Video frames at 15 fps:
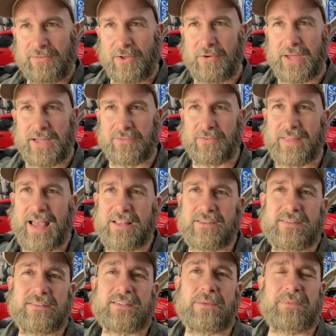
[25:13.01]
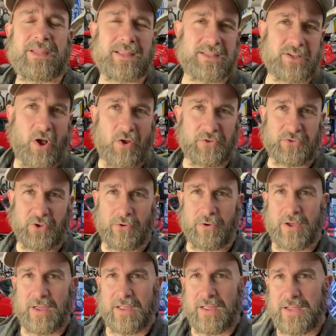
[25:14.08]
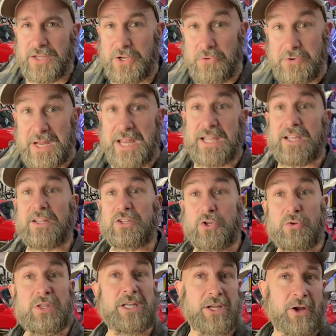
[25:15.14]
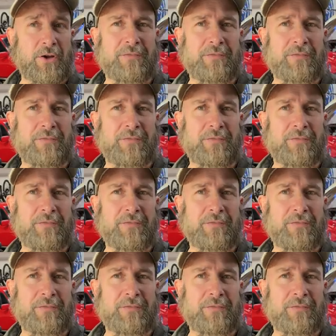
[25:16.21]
Okay, so that's something that's also unique to the year of